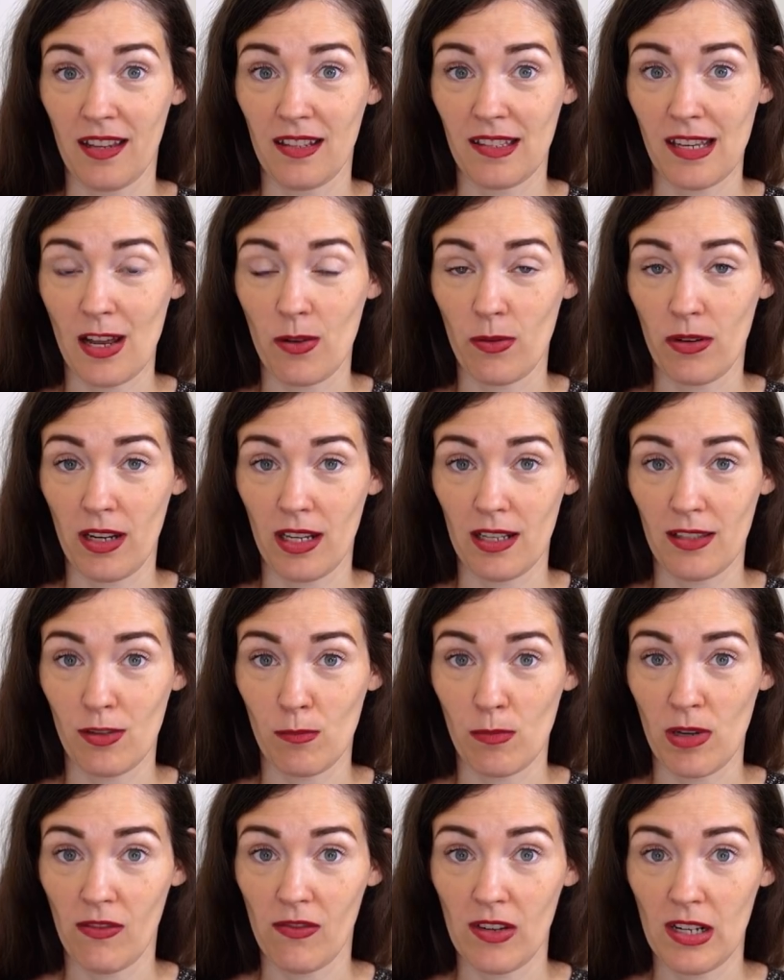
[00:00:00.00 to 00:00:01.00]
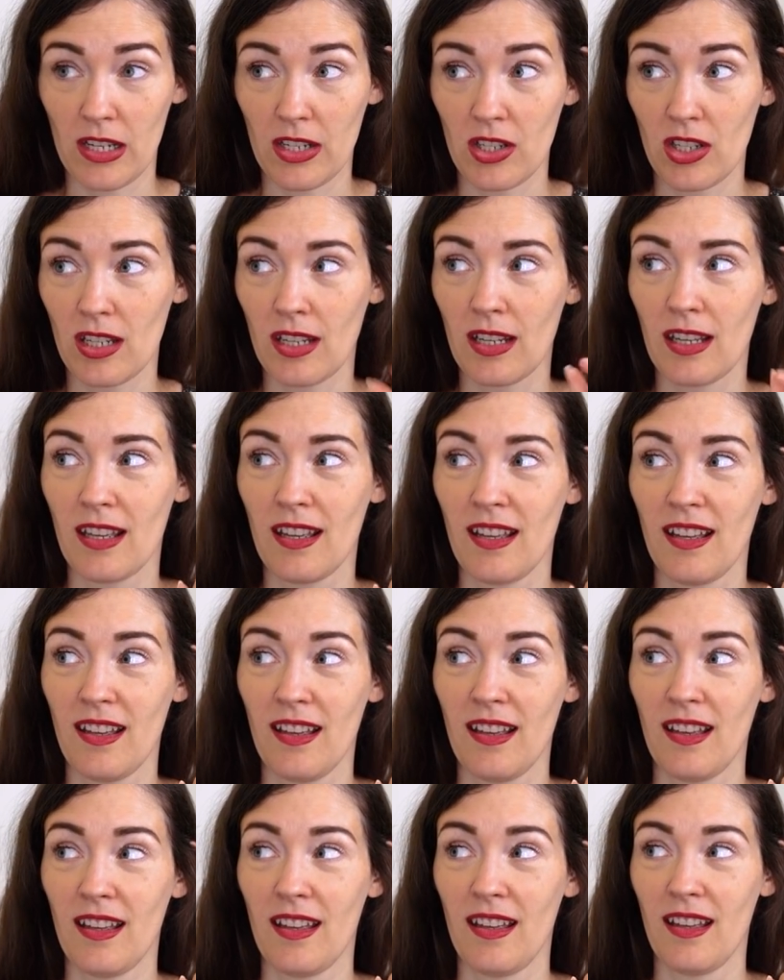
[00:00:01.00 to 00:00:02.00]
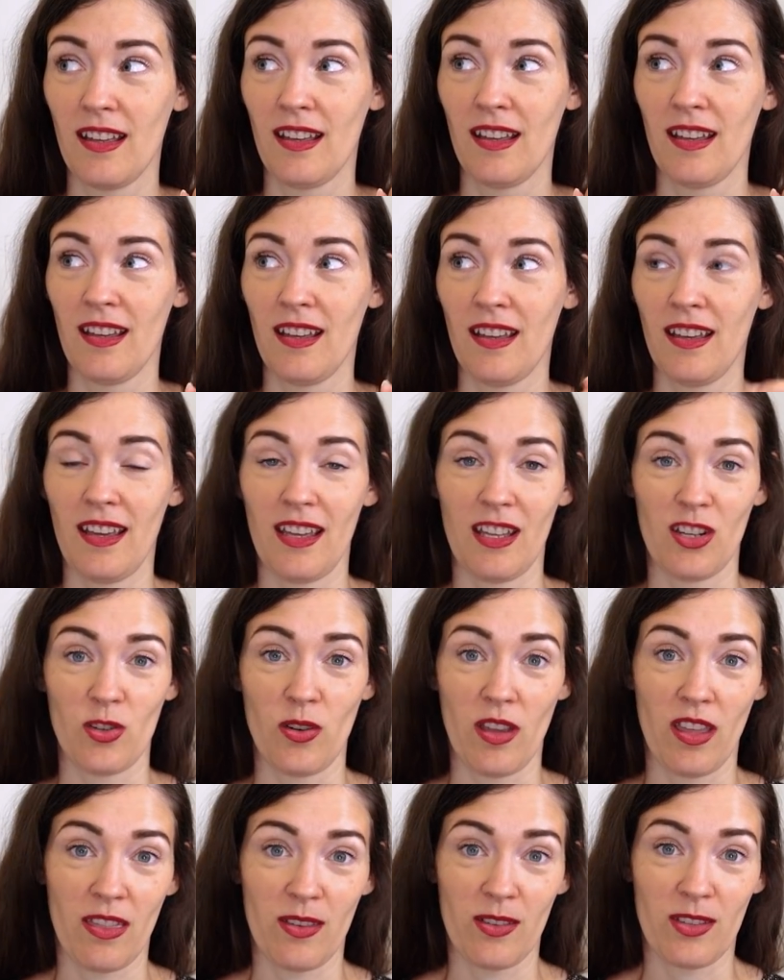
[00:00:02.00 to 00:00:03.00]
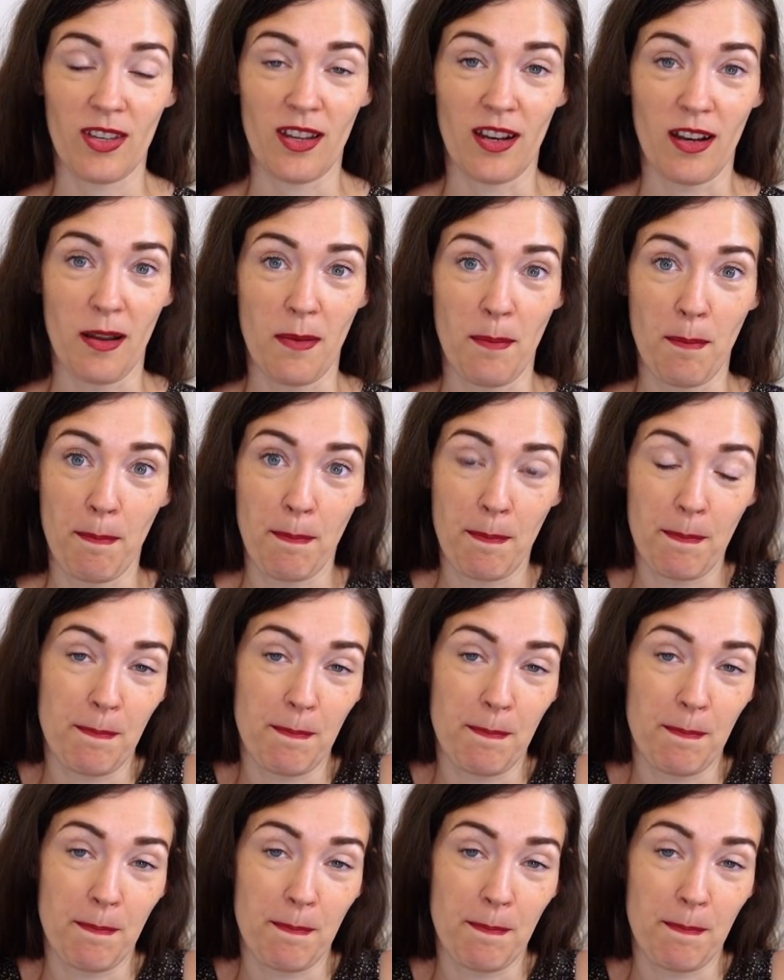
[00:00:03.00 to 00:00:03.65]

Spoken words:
the town next to my village, enjoying the sun.